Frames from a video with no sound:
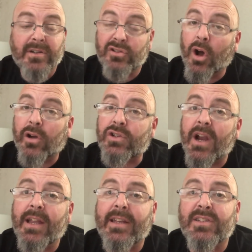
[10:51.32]
Dog
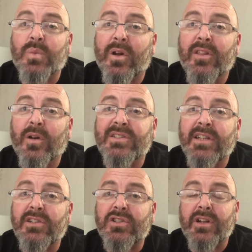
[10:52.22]
training is one of those
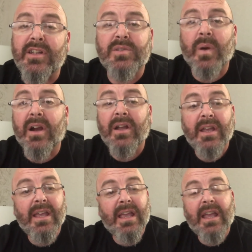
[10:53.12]
industries where
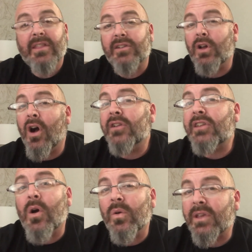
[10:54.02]
the dog
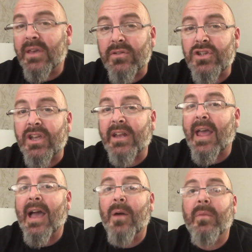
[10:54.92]
don't give a shit
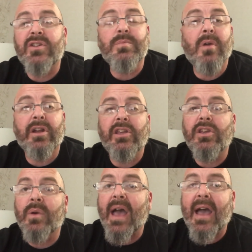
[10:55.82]
how much money
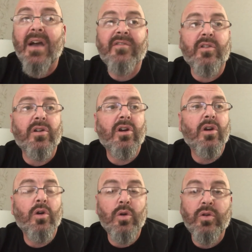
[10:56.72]
you have or
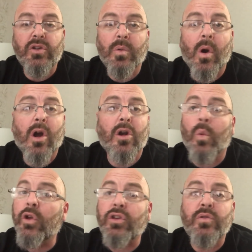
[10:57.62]
who you are or
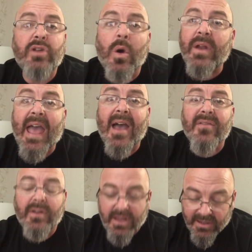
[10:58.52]
what you don't have.